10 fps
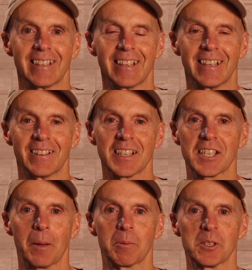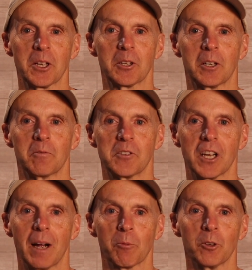In this episode of
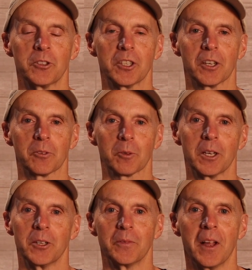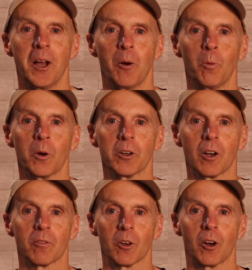John Marucci on the Road, we'll go
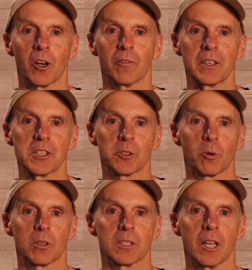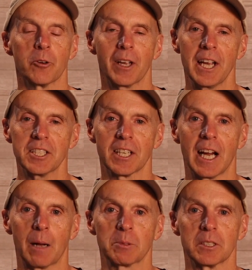over RV storage location
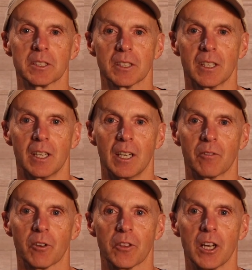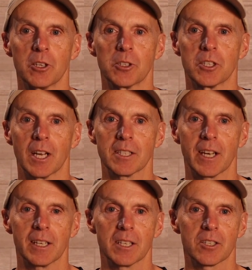options for those just
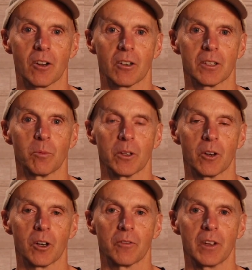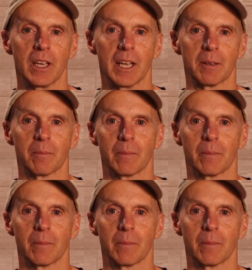getting started with RVing.